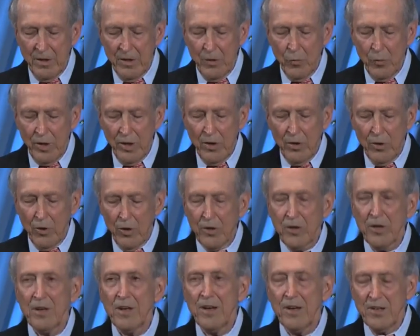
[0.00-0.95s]
well
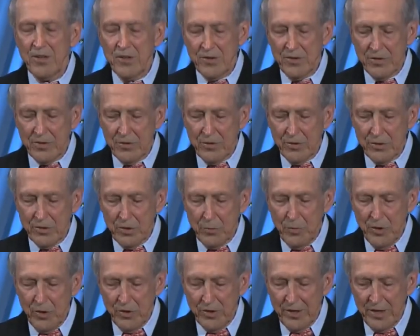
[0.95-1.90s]
organized, good
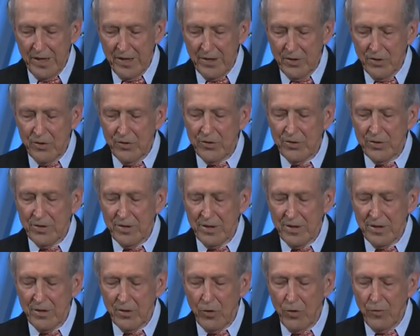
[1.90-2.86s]
communicators,
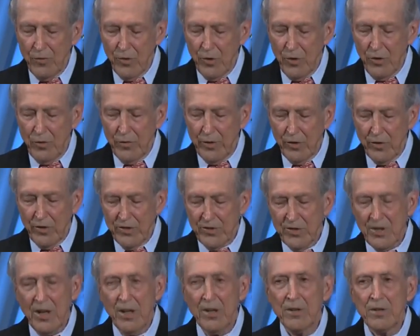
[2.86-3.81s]
and overall very
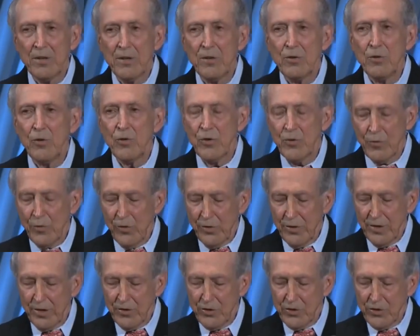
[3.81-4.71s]
solid and useful